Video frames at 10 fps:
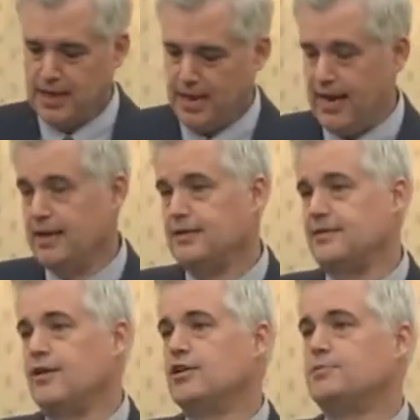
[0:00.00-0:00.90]
And
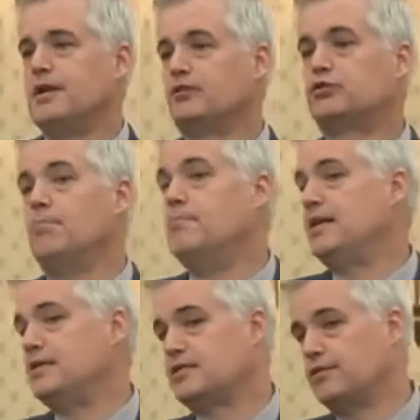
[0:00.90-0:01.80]
there has been a
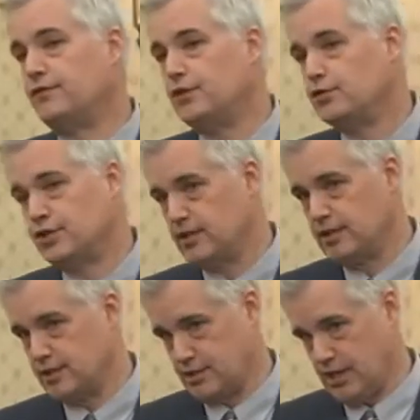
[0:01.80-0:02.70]
tremendous confusion in
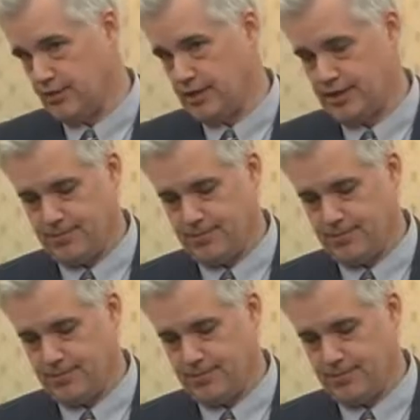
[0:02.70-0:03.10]
this area.